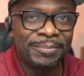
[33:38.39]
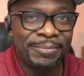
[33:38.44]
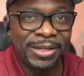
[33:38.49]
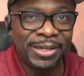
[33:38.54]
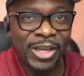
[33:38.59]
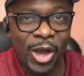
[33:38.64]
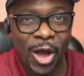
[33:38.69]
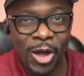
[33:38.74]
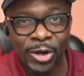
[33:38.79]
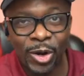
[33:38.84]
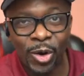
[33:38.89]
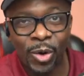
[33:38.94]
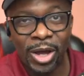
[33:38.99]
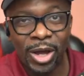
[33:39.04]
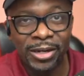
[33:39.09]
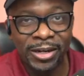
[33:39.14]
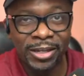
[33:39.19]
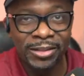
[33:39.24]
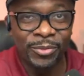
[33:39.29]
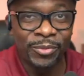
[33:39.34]
but y'all
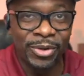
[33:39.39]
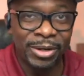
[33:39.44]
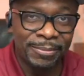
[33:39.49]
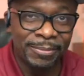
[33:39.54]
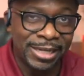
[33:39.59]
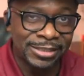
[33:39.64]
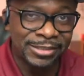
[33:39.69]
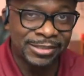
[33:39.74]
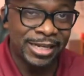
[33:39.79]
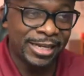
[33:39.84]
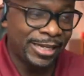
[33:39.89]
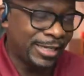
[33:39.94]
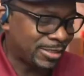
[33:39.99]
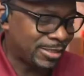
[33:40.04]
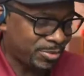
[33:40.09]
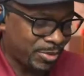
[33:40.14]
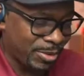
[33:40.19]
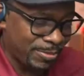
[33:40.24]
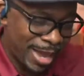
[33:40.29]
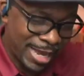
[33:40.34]
know another one of my
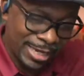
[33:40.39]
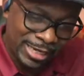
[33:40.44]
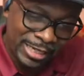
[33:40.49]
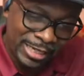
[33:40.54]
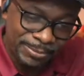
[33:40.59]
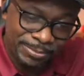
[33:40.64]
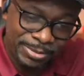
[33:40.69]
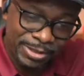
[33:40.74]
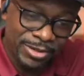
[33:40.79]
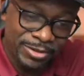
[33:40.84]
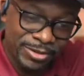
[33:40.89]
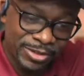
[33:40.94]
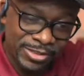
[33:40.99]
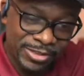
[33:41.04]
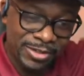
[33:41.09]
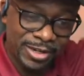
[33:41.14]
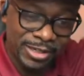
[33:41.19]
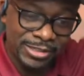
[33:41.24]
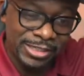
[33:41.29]
sayings we might need to put on